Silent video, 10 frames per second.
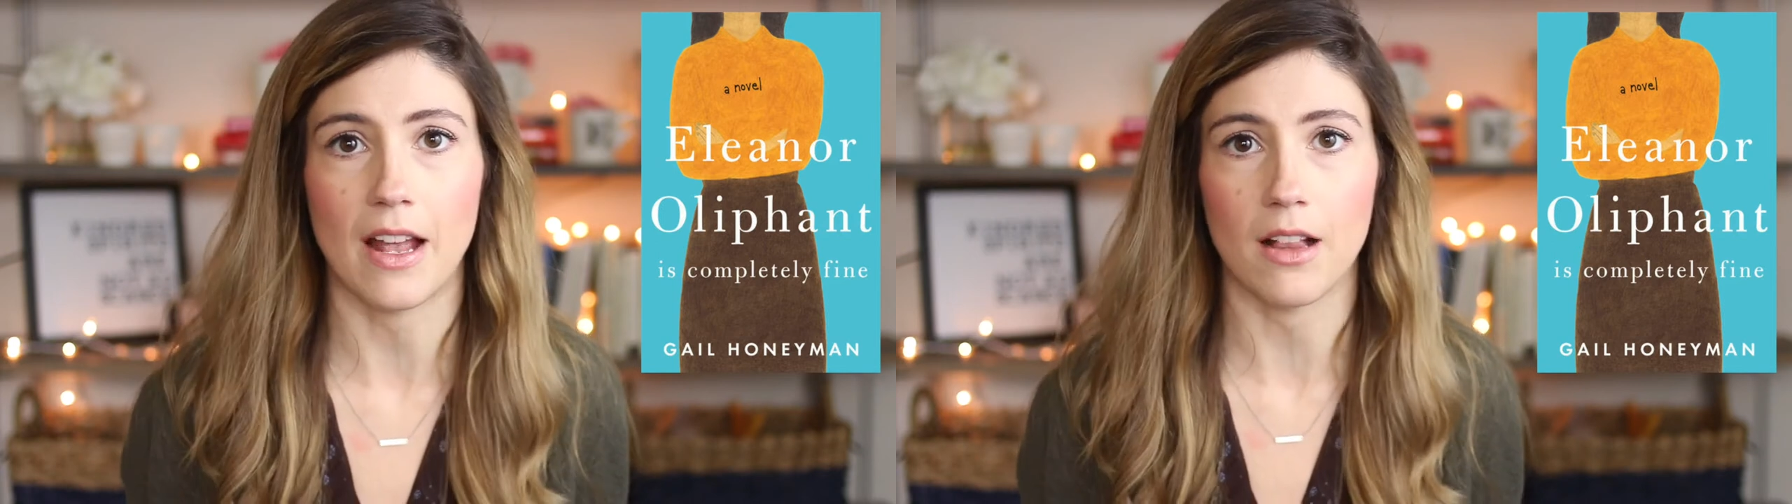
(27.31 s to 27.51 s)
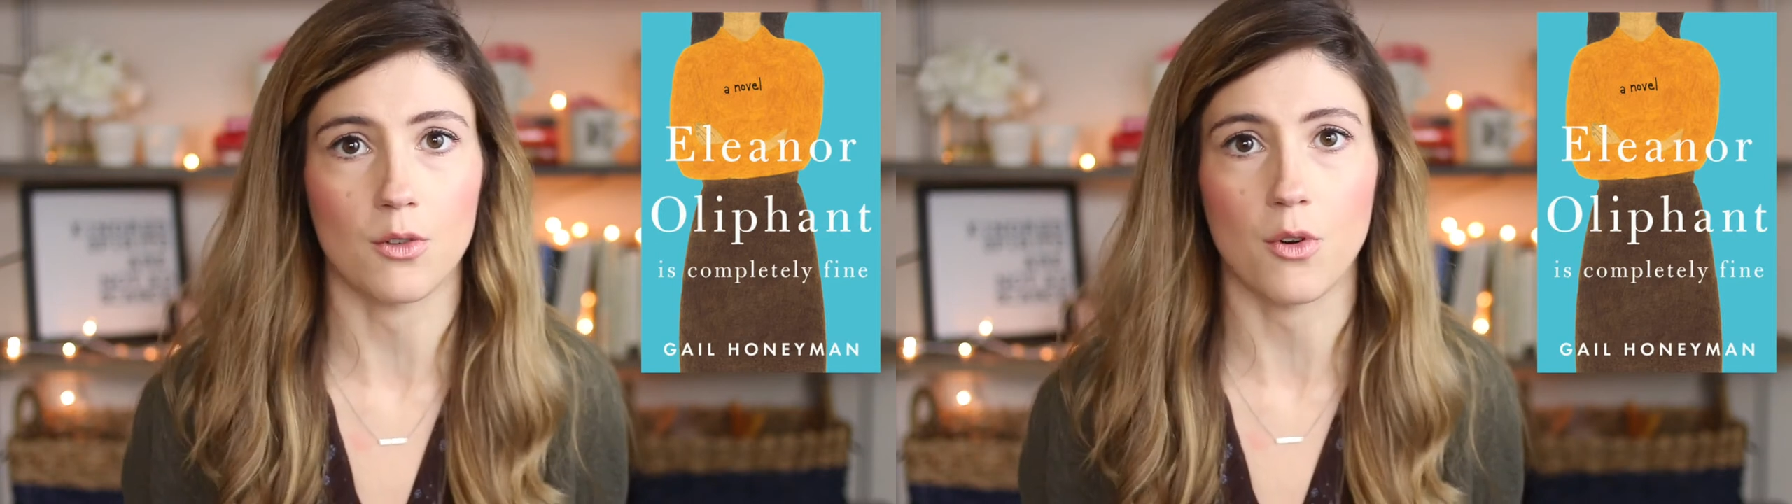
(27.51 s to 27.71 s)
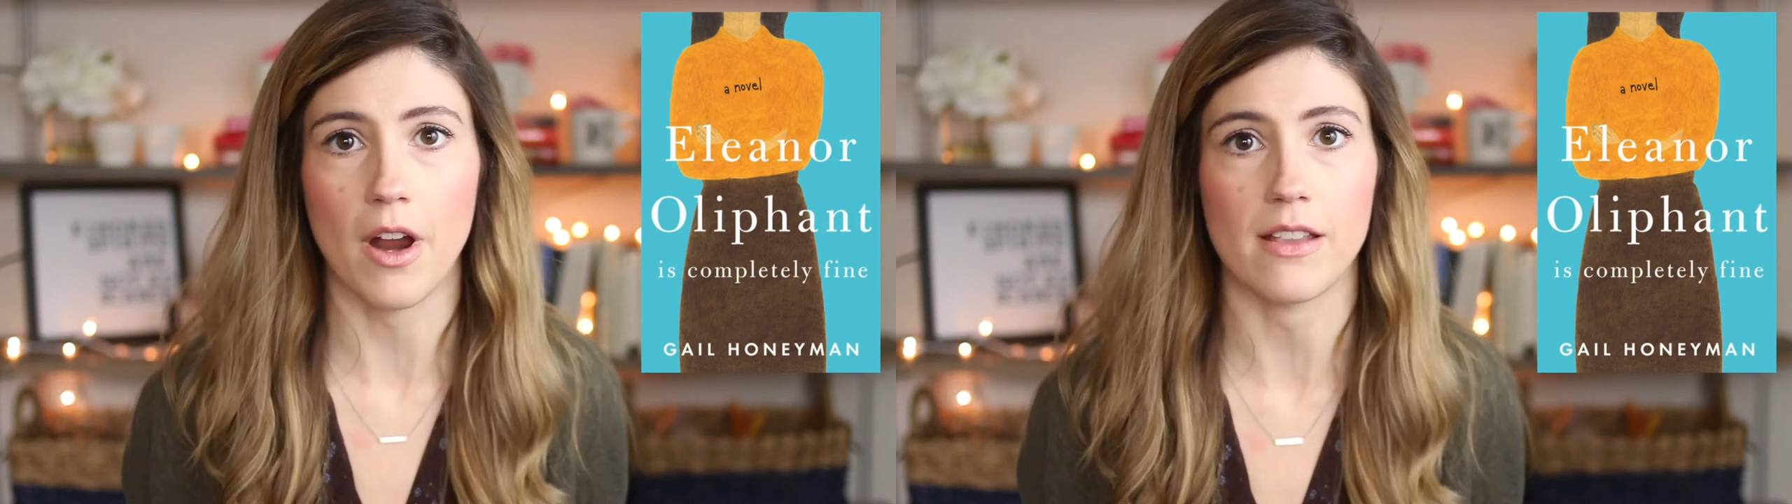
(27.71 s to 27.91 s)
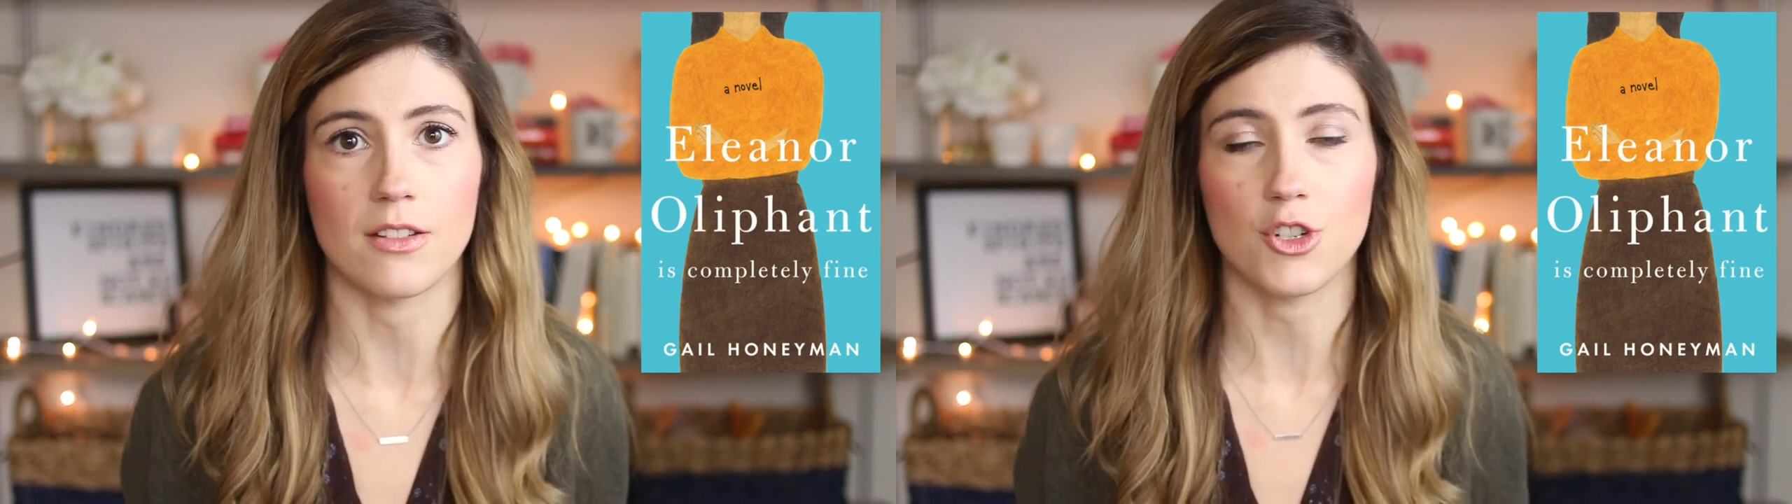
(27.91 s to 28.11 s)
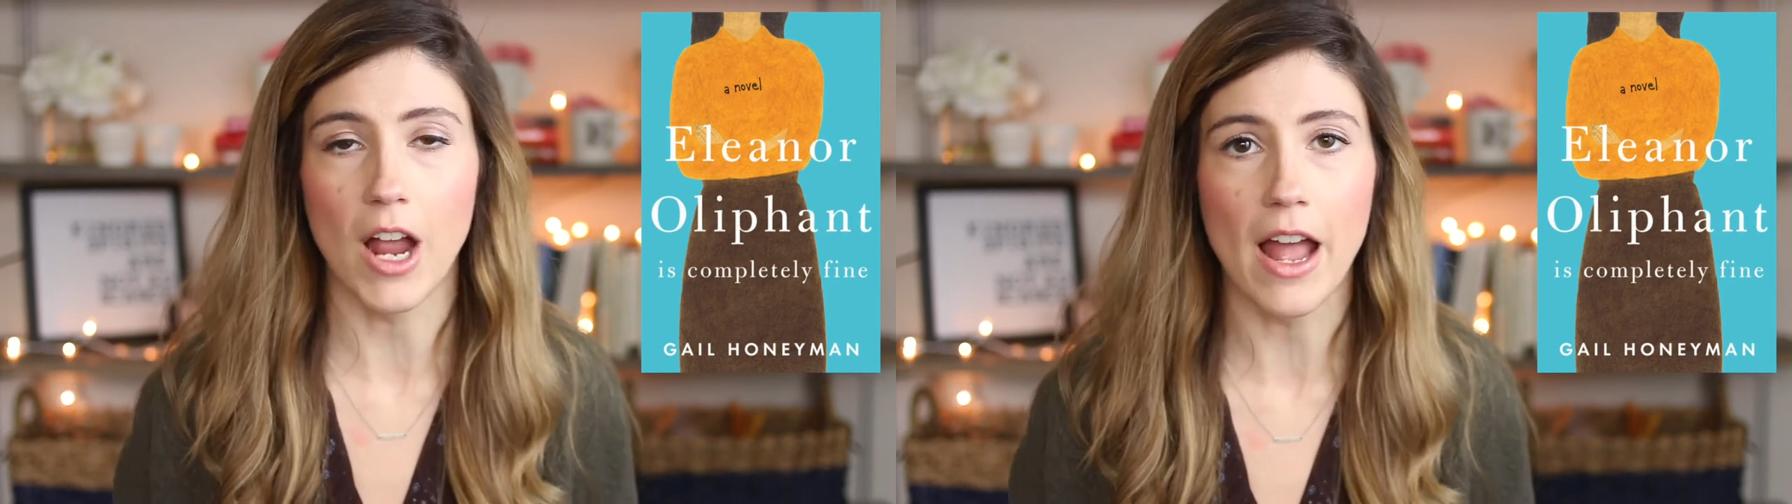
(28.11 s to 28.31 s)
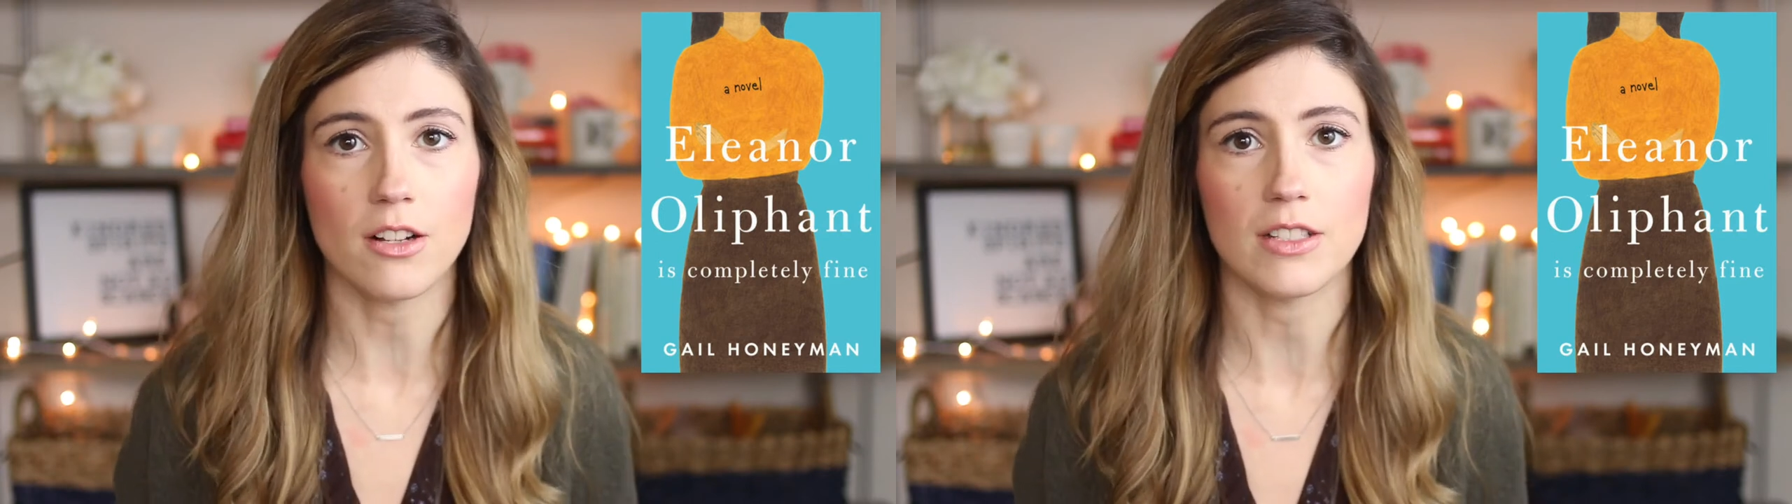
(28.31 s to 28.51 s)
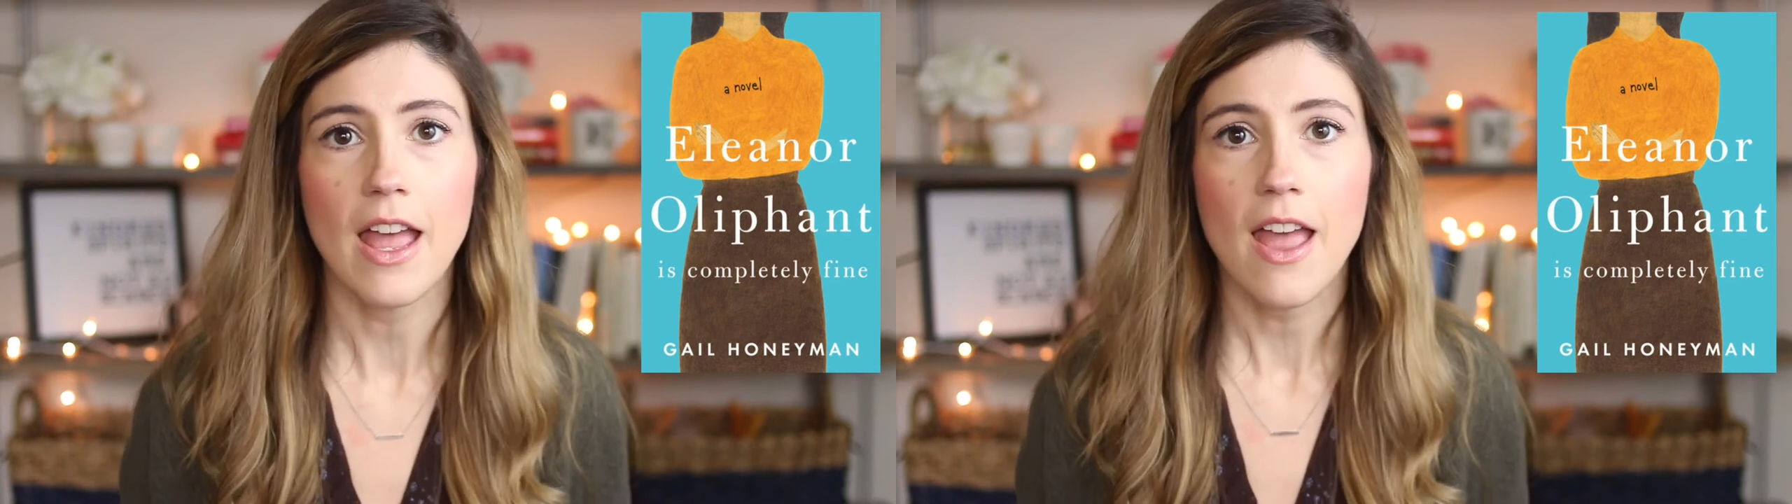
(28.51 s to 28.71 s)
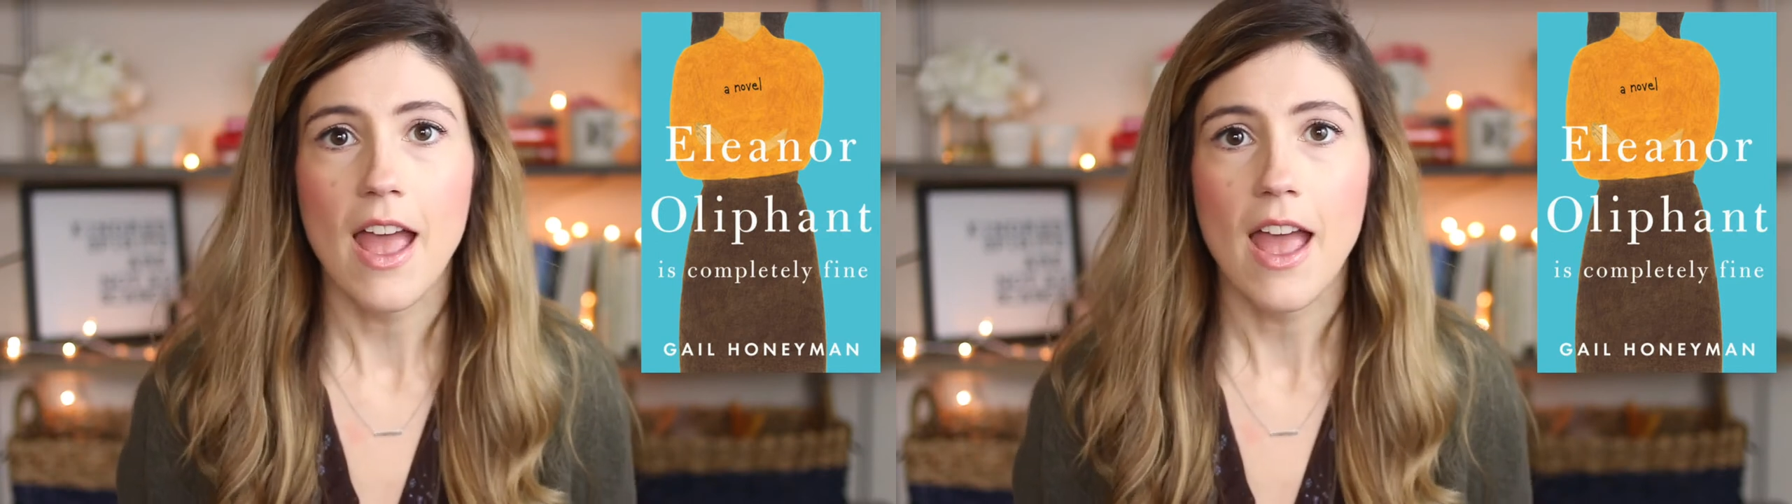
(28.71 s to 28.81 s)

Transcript: to Eleanor as a child,